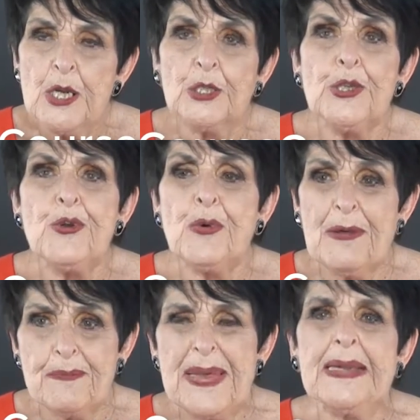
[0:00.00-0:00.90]
You
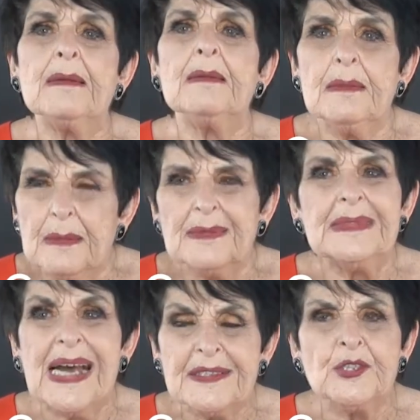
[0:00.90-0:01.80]
have been
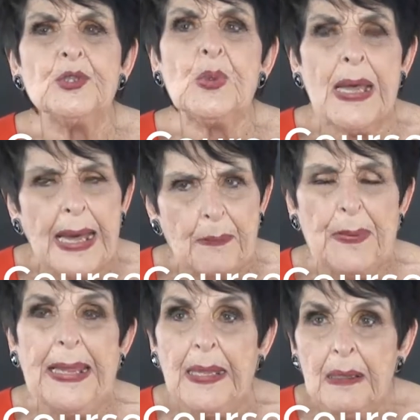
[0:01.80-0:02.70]
not too
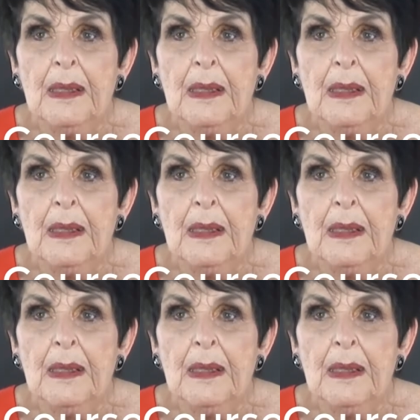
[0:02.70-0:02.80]
happy